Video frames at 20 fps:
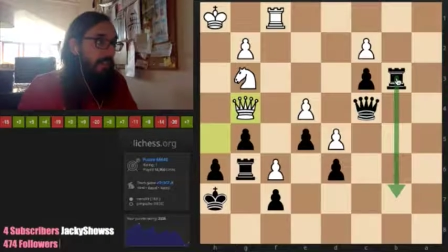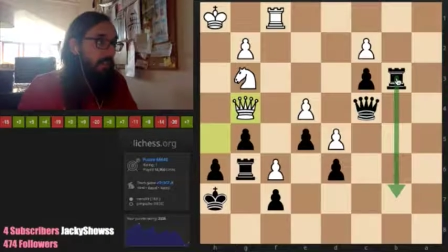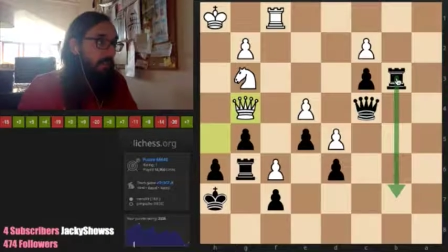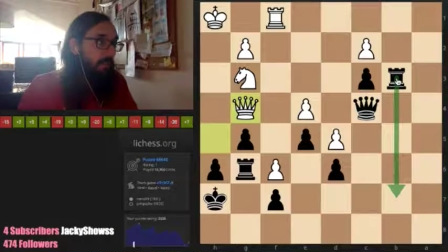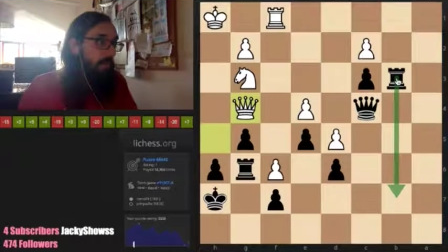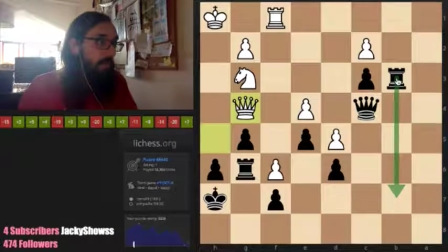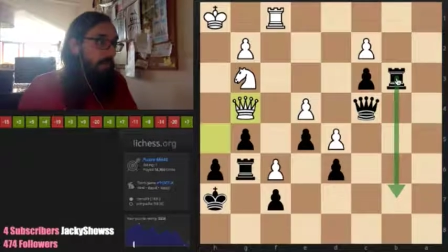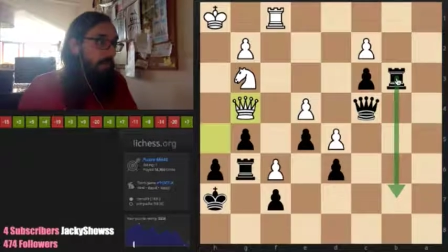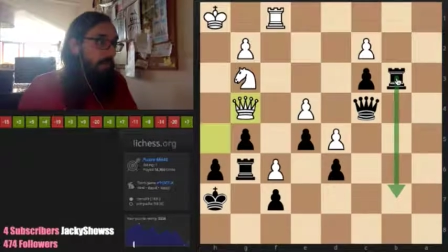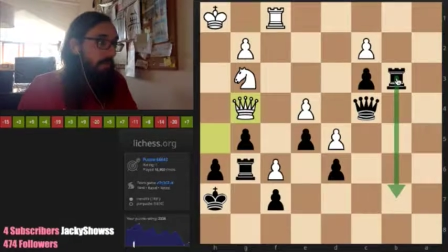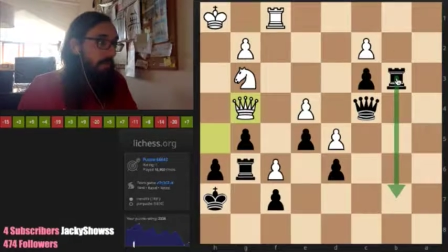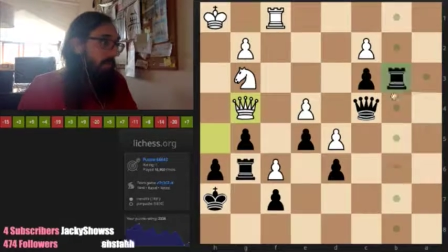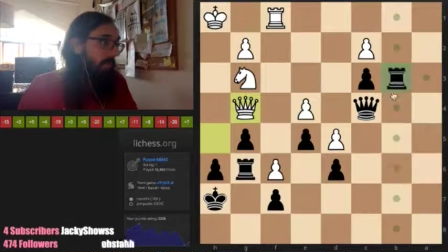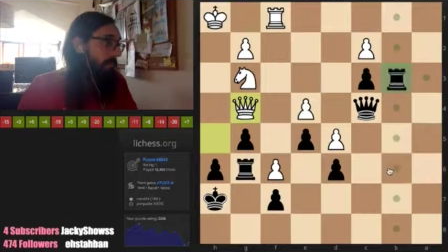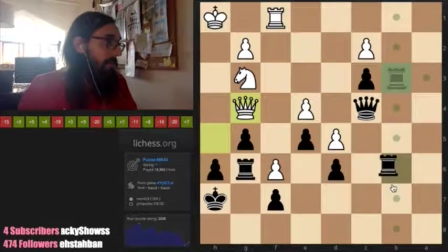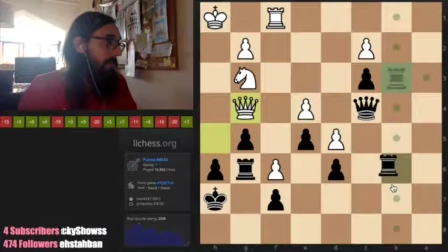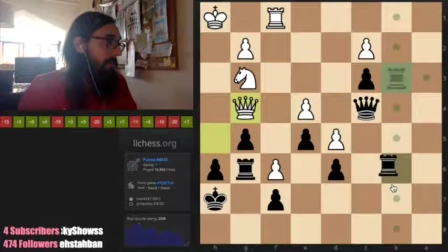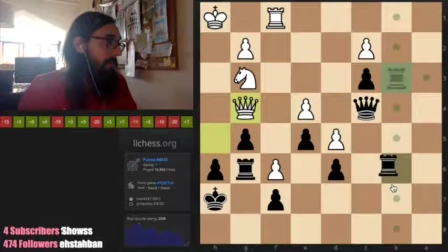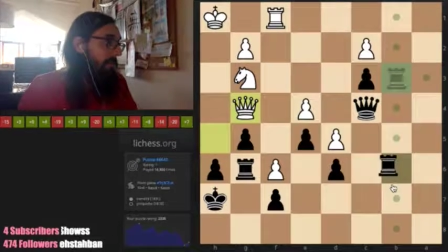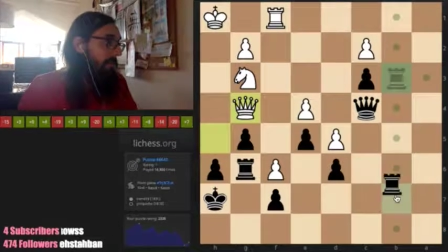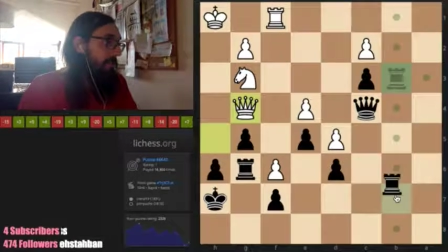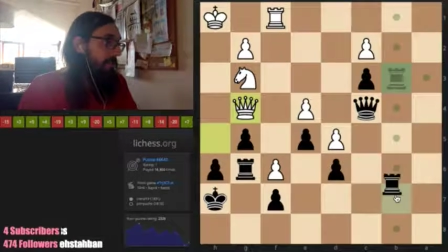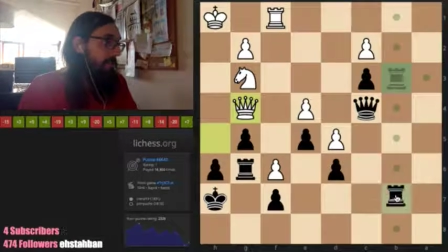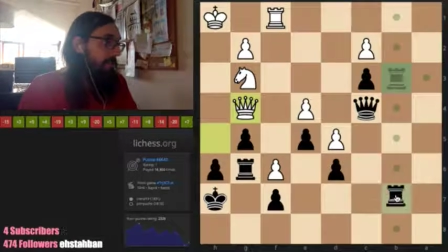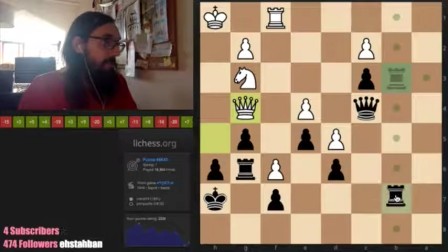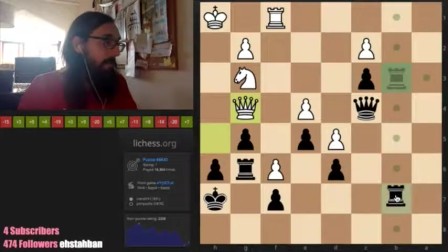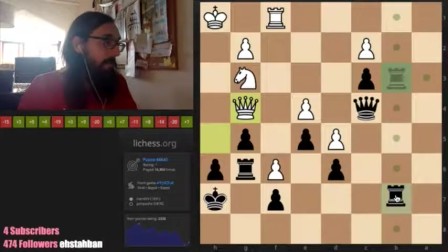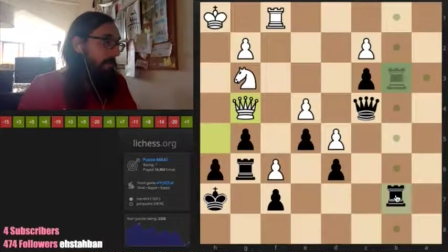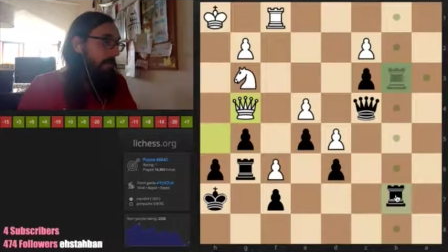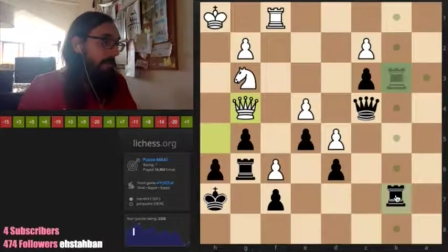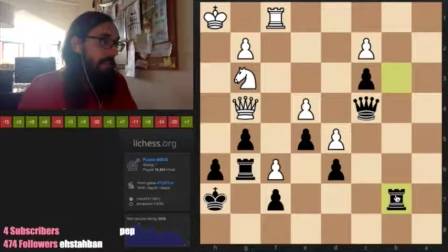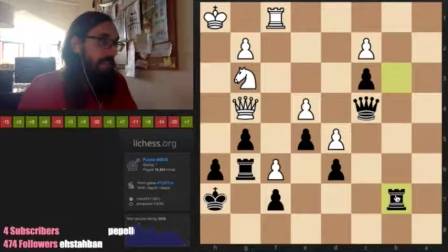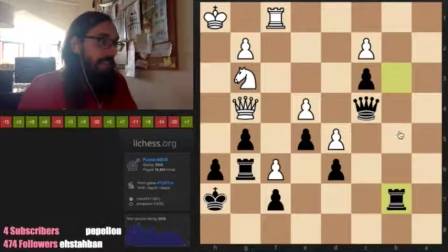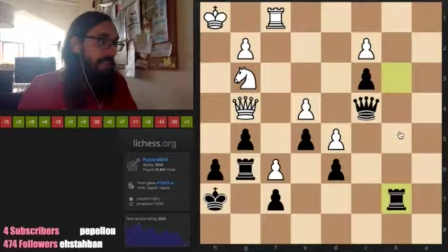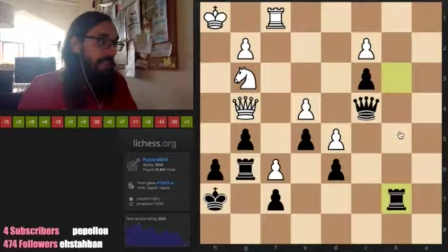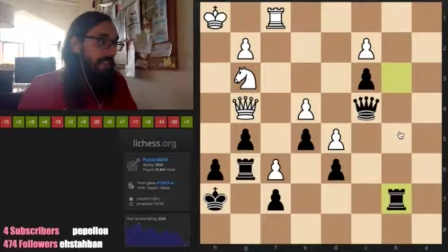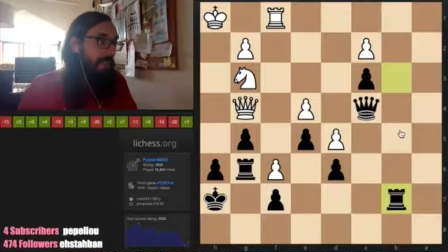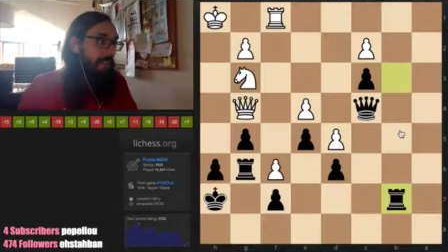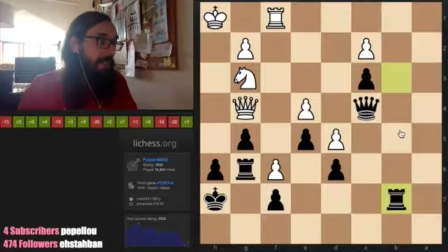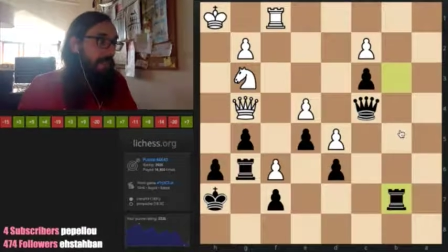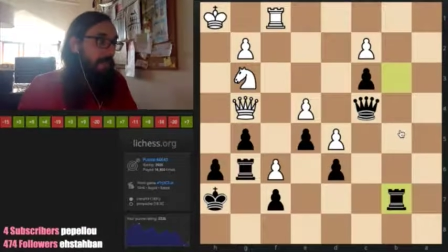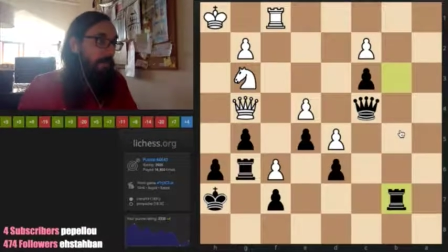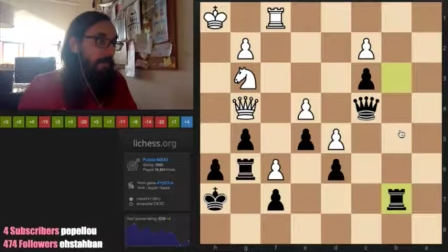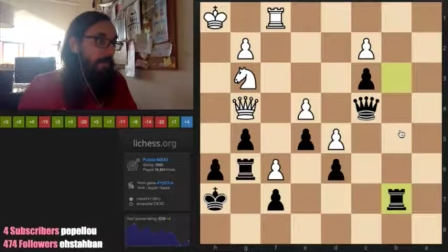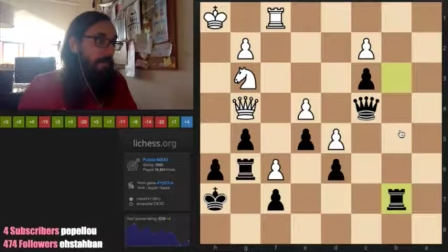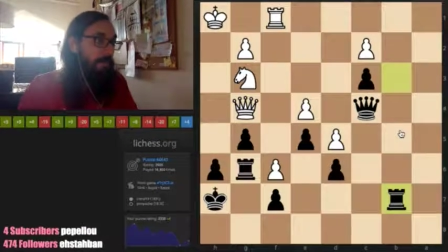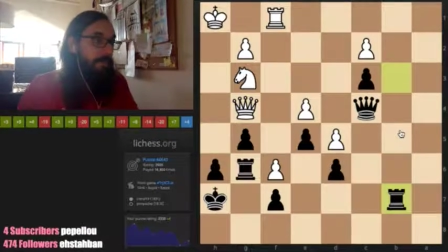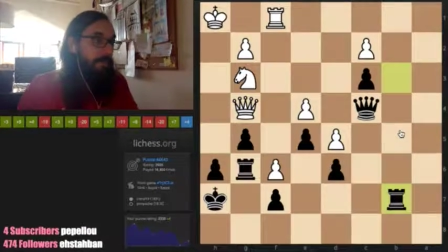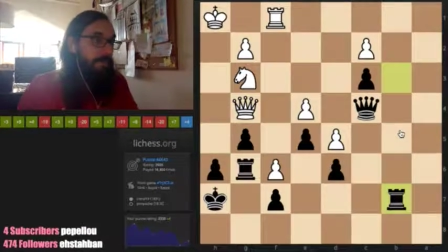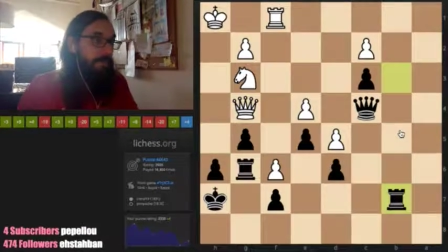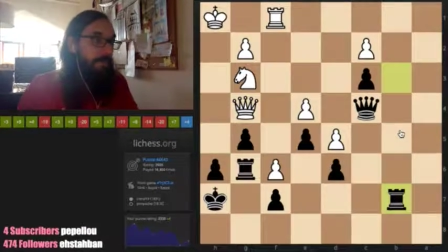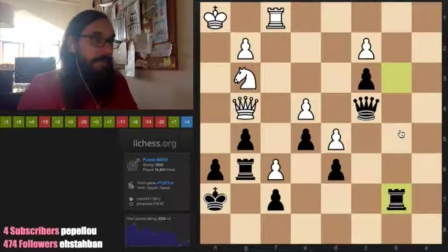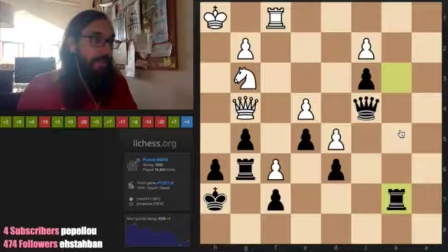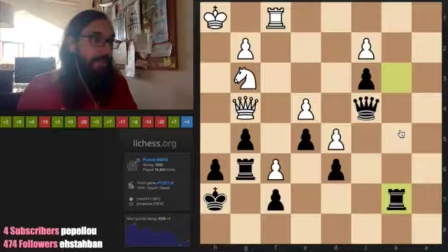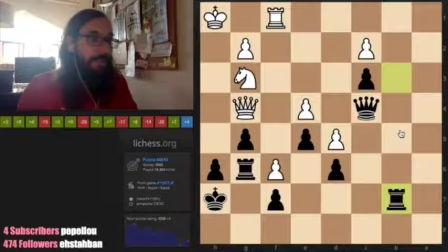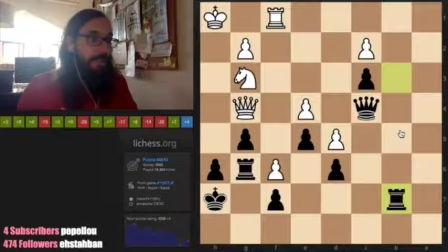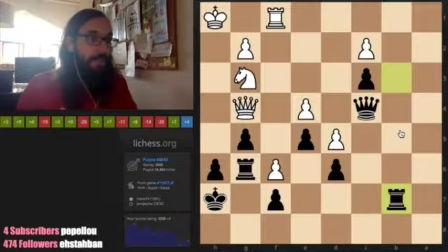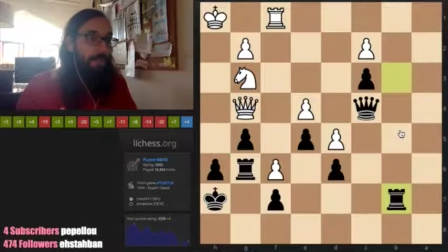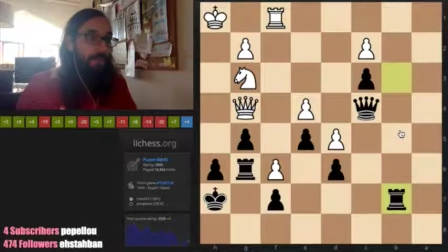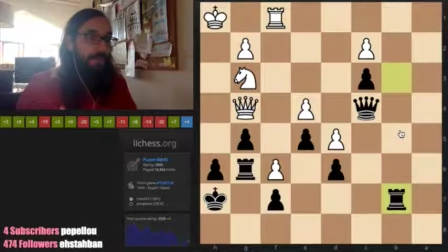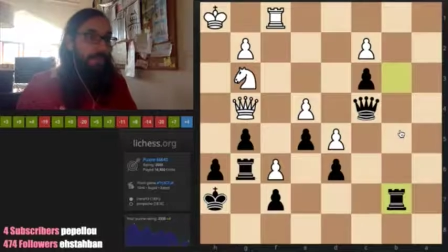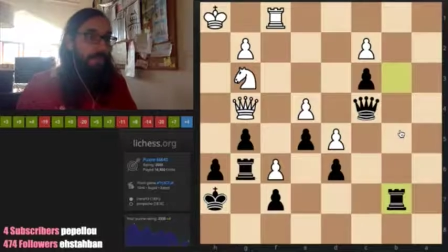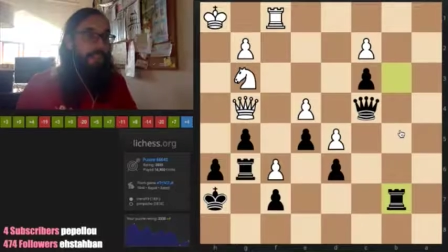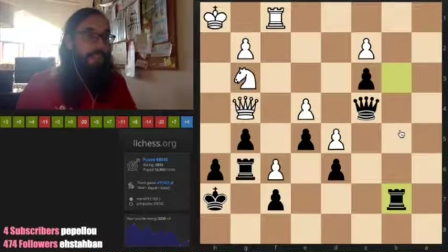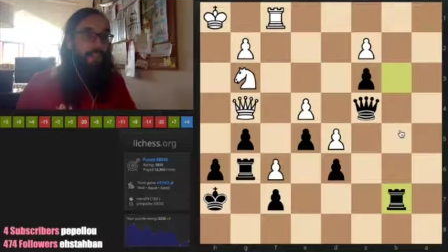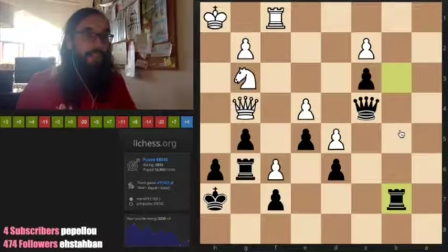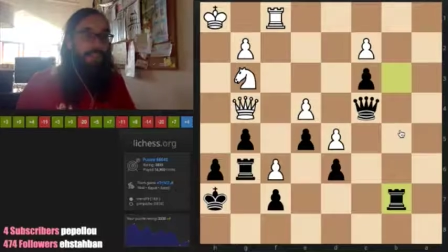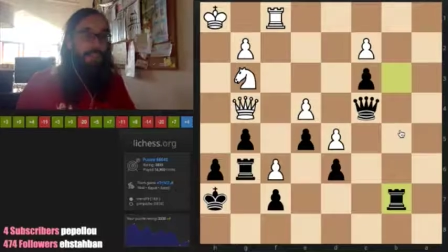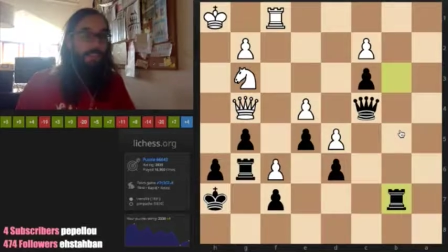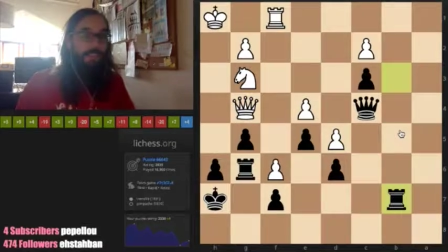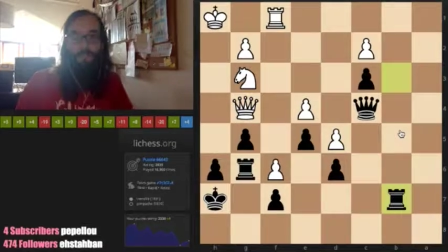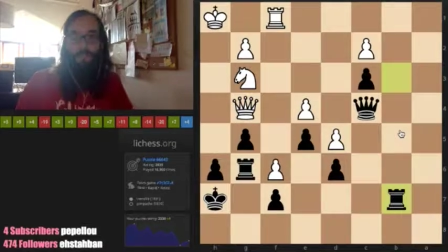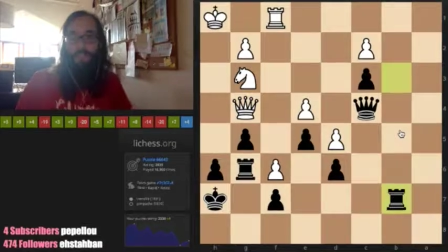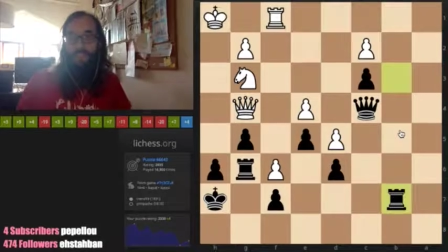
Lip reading: I'm not 100% sure, but it makes a lot of sense.